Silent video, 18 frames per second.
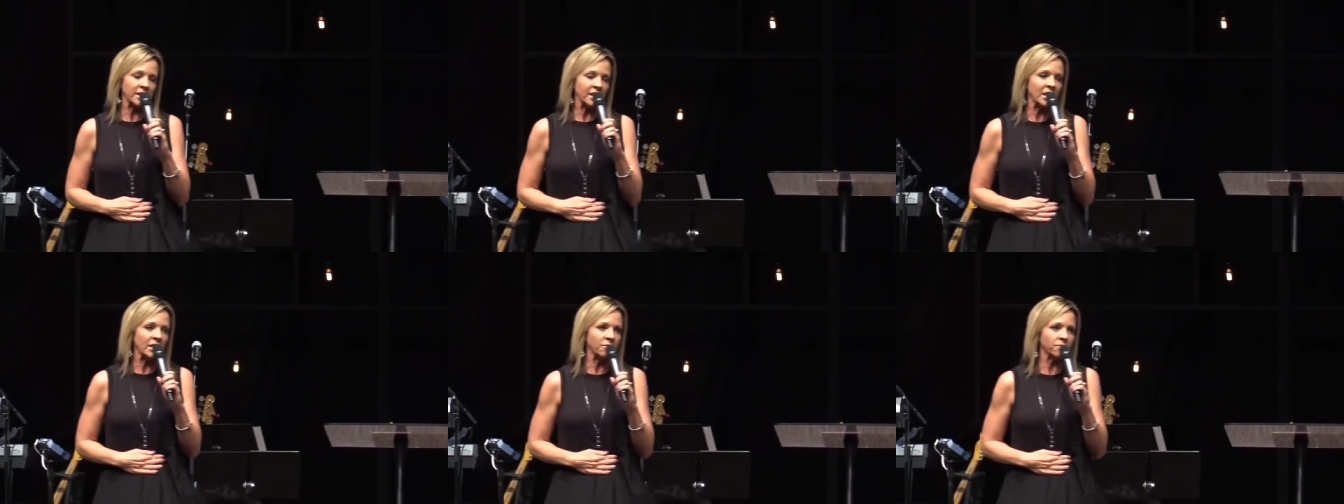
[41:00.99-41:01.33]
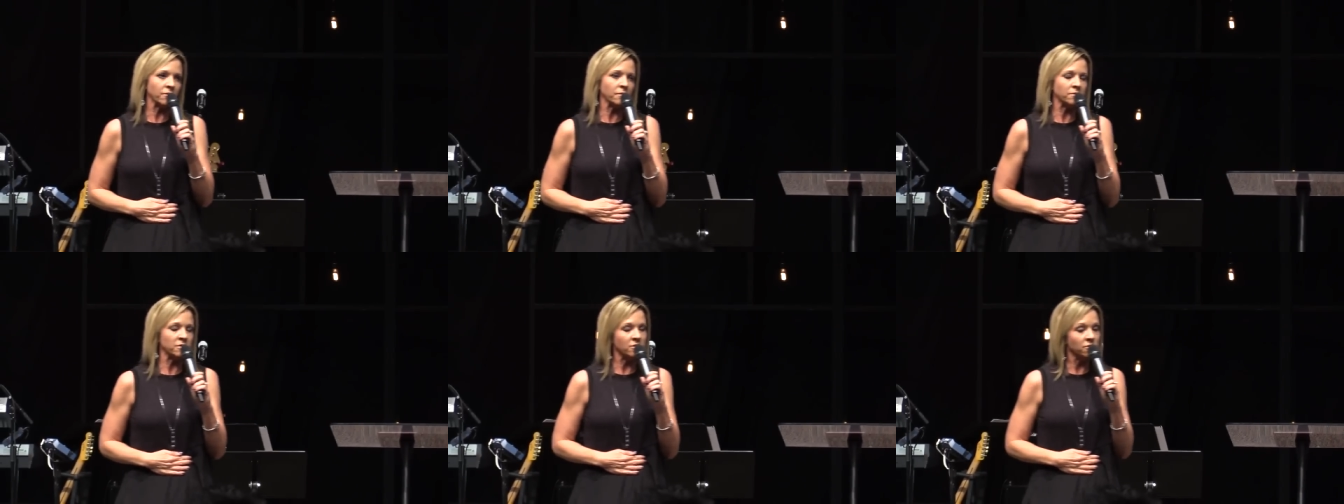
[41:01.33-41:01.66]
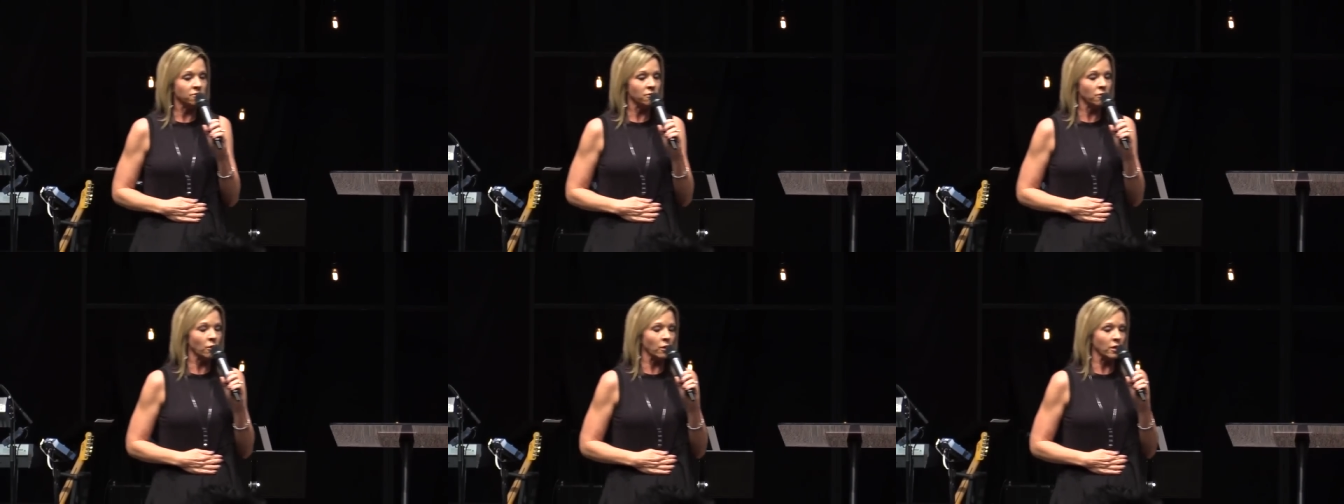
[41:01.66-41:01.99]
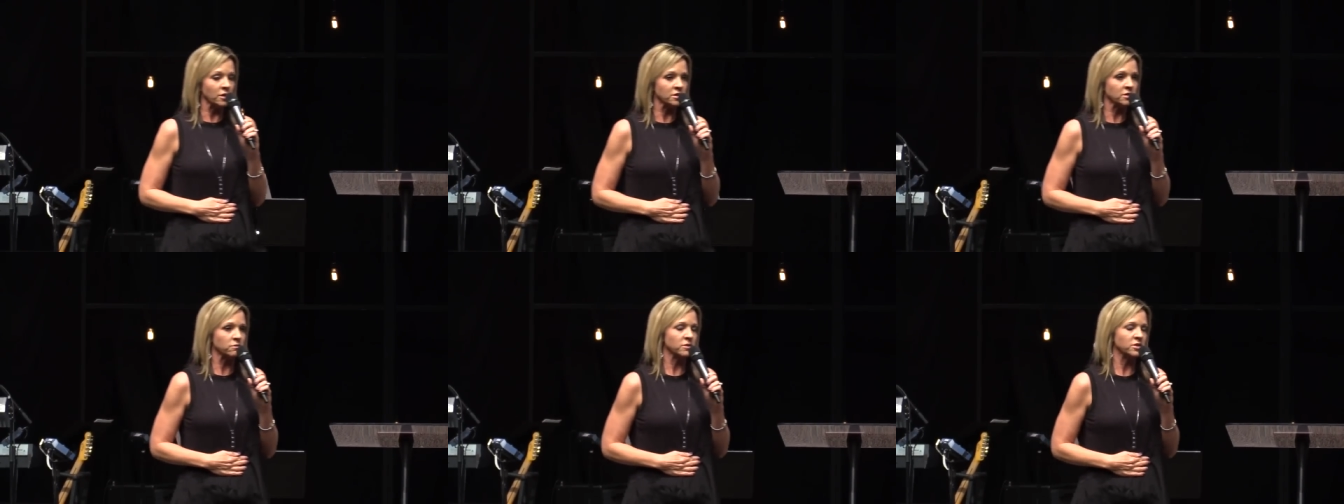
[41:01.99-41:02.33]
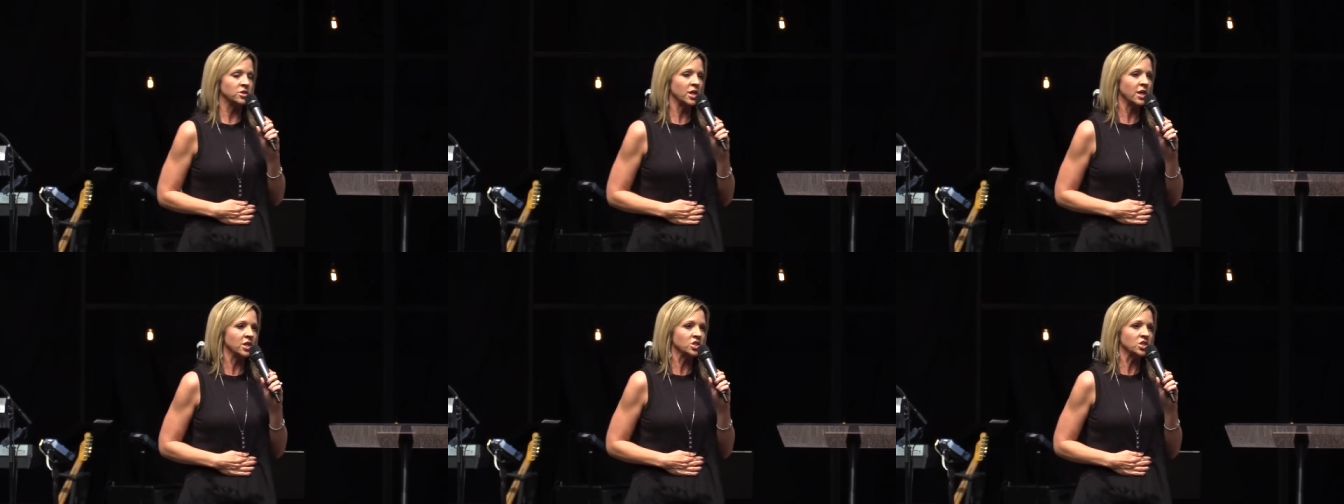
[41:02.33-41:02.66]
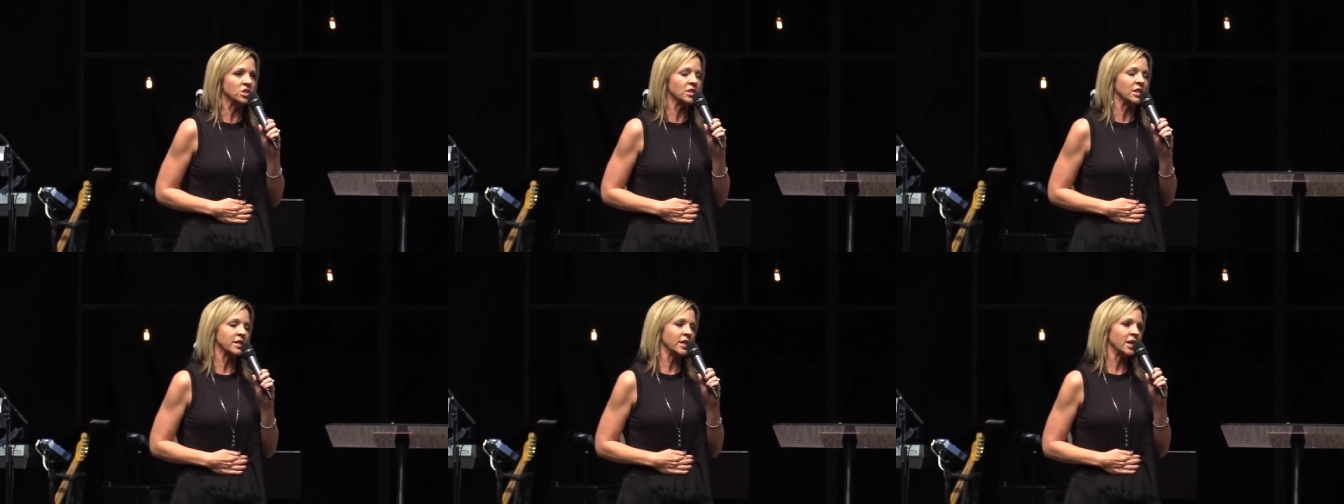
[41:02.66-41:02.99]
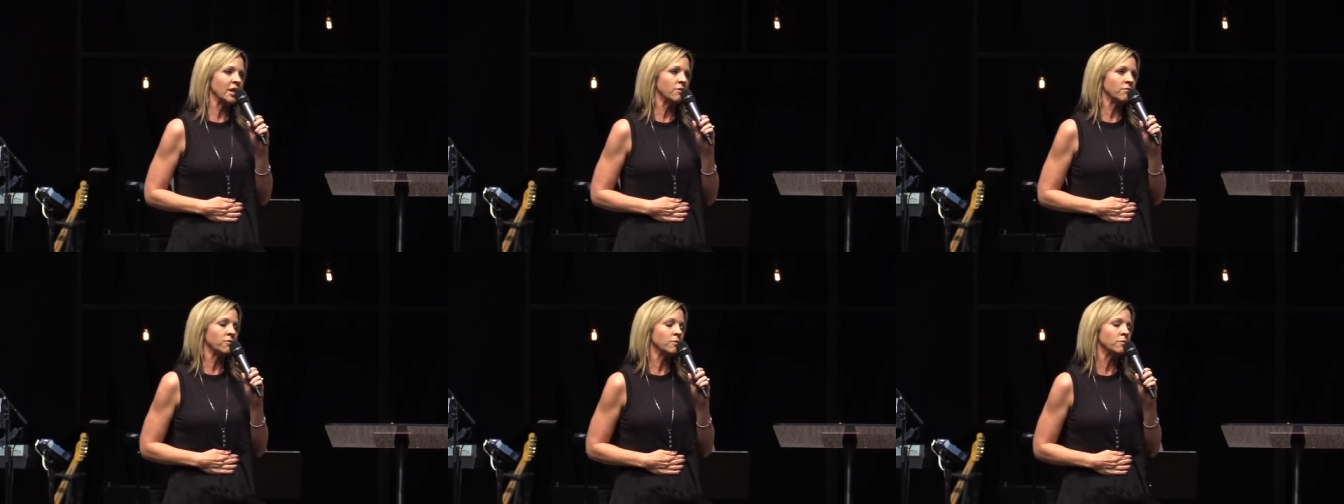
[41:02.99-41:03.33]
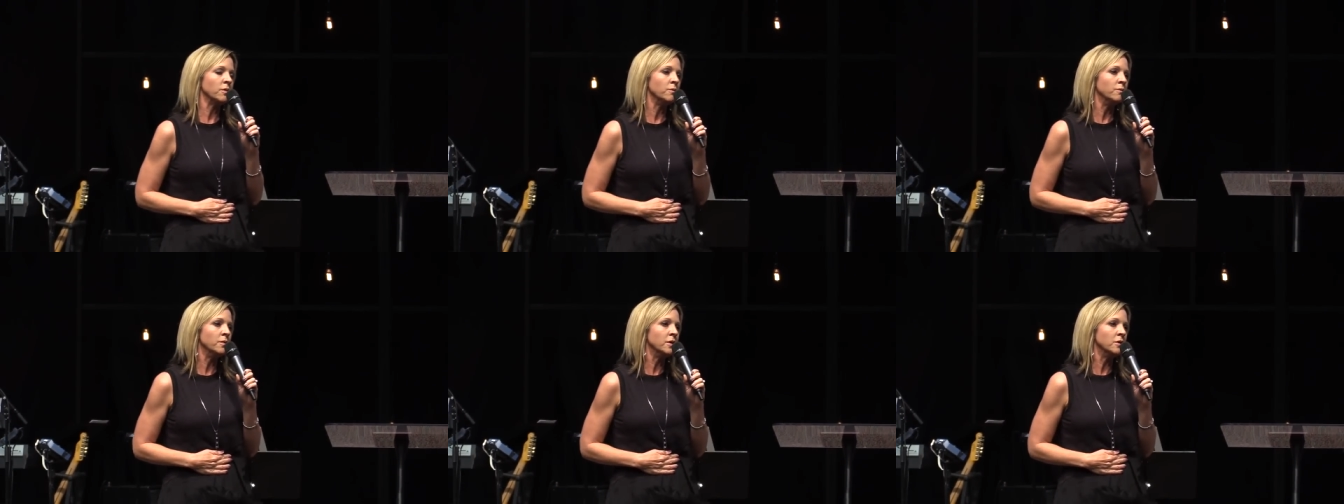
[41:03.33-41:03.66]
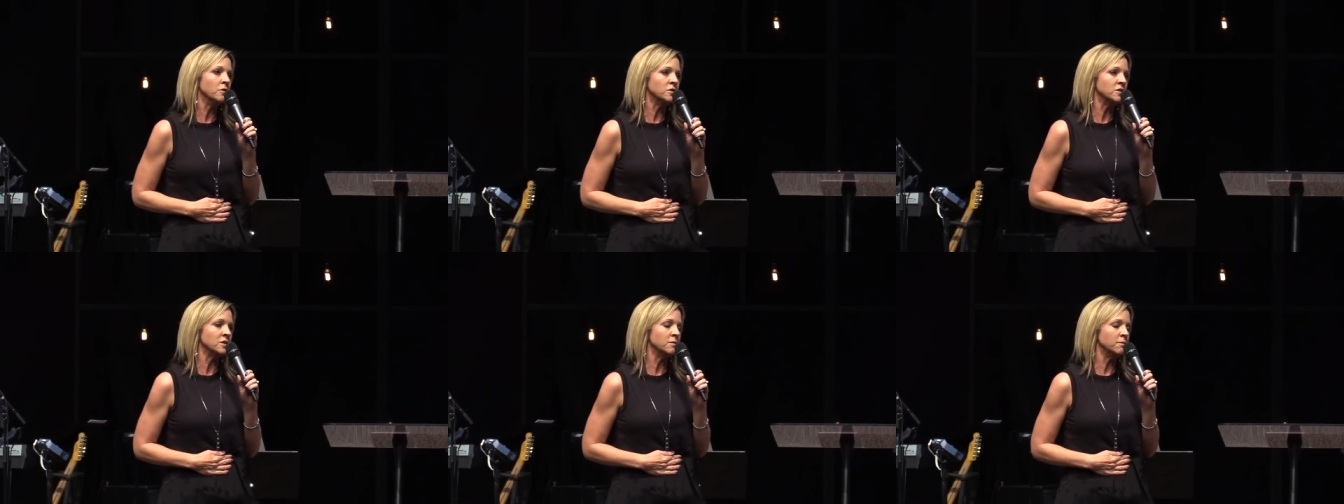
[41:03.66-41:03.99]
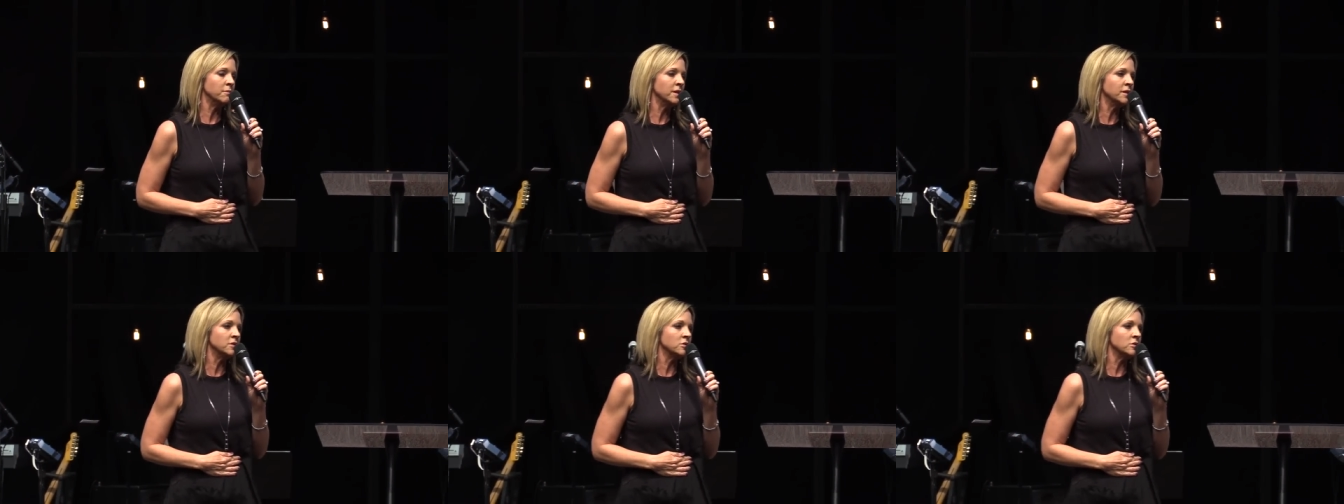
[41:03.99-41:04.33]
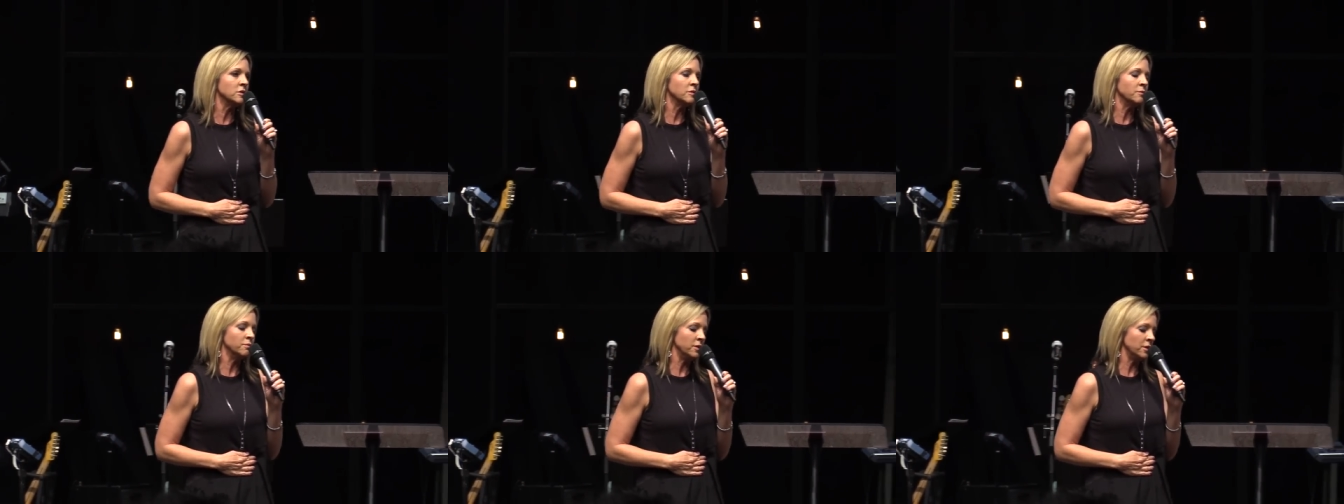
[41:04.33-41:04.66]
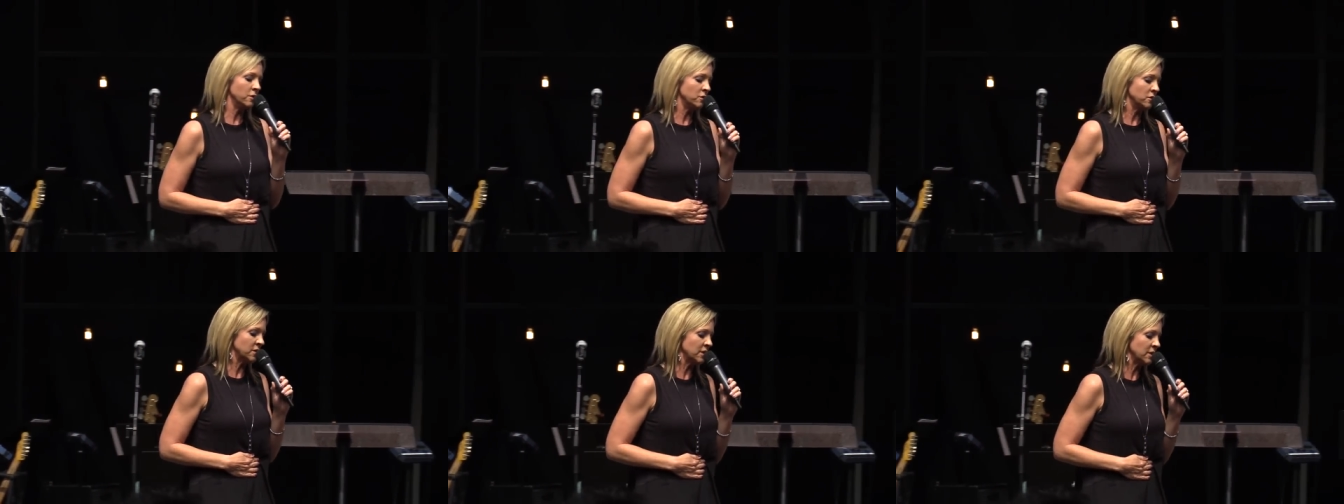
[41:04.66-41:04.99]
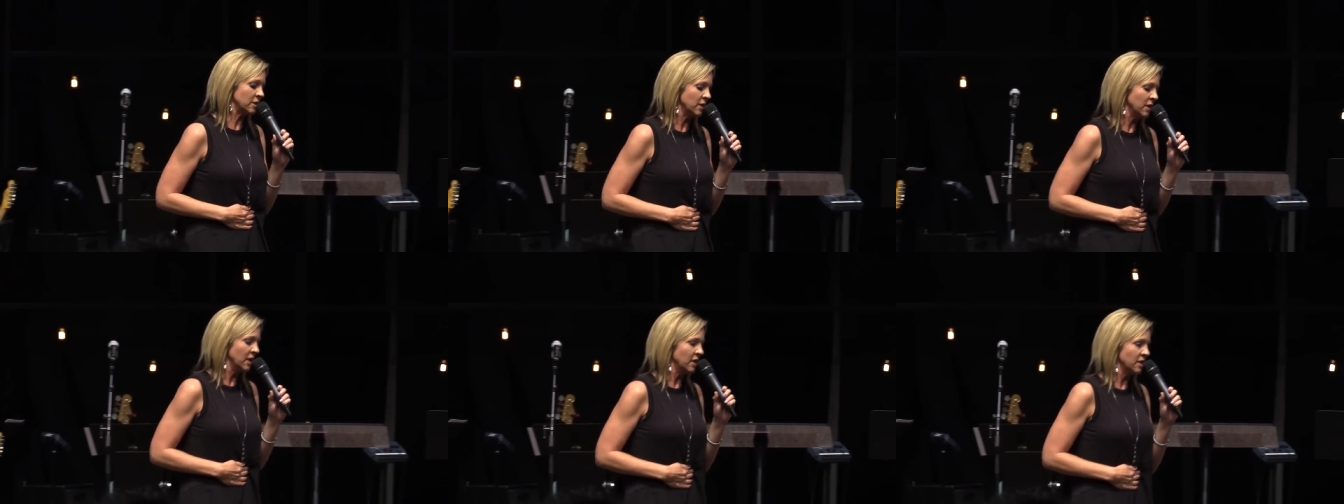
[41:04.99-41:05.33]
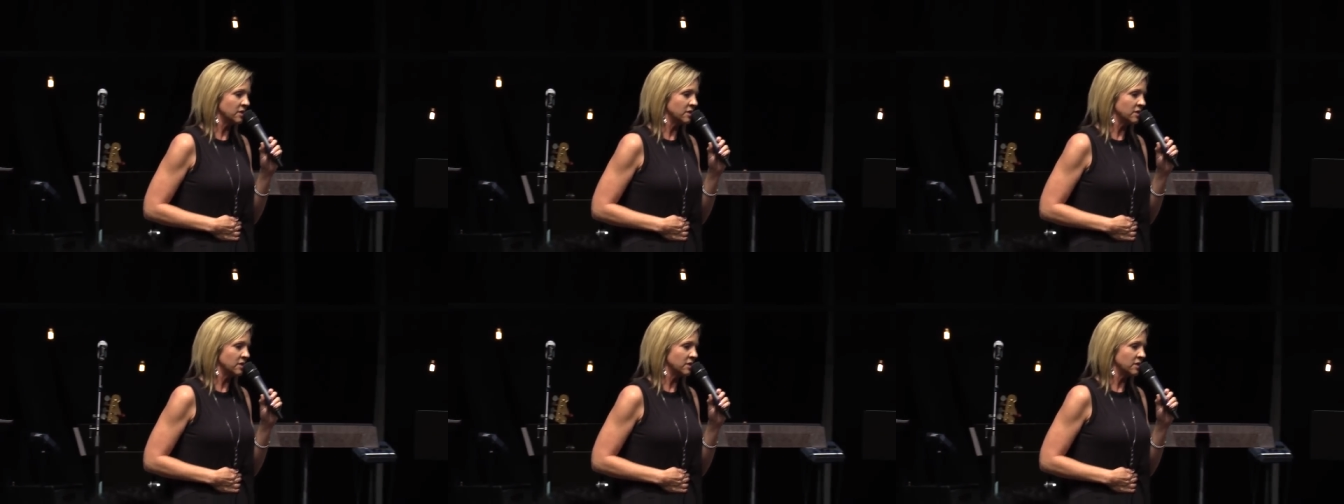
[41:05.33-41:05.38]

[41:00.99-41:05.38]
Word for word: that came from divorce, rejection that came from abuse and mental abuse and